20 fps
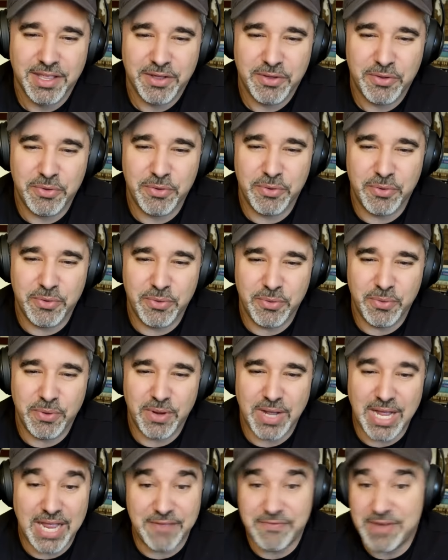who
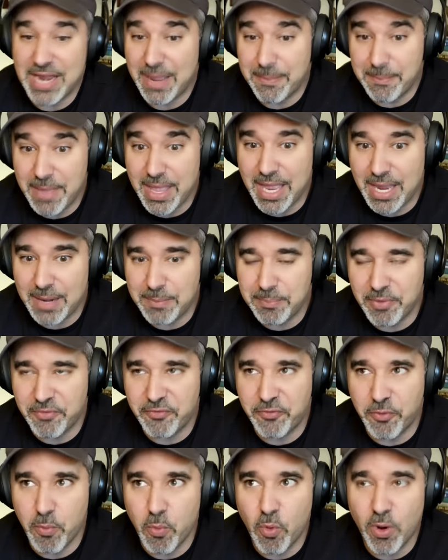I have not met, but
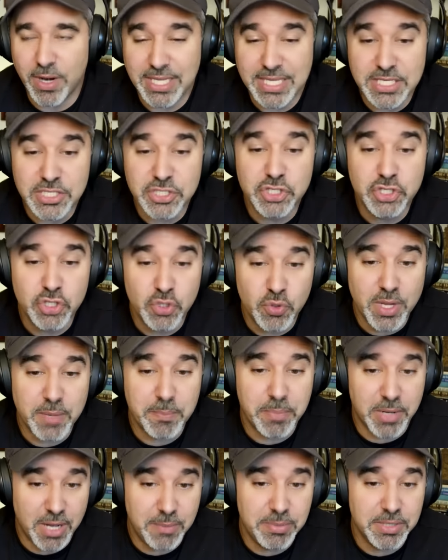from what he's doing
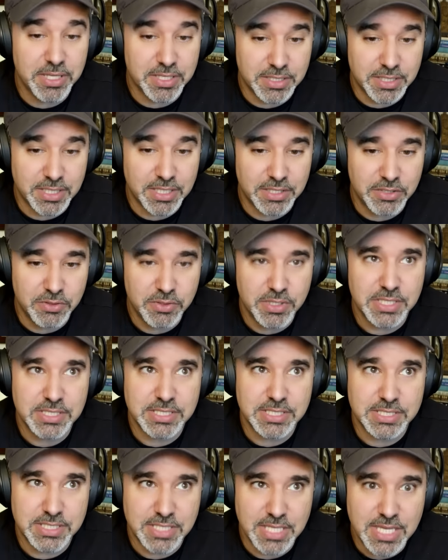publicly, you could
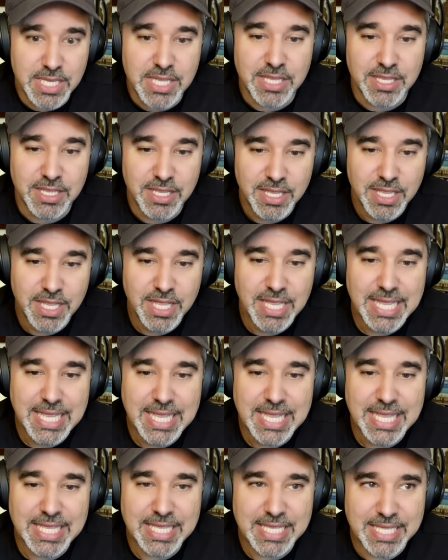see
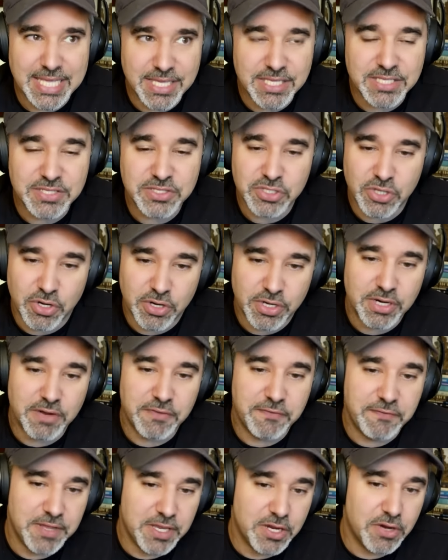he's starting to
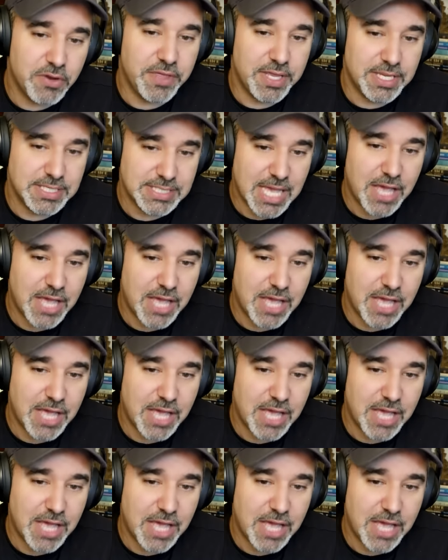figure things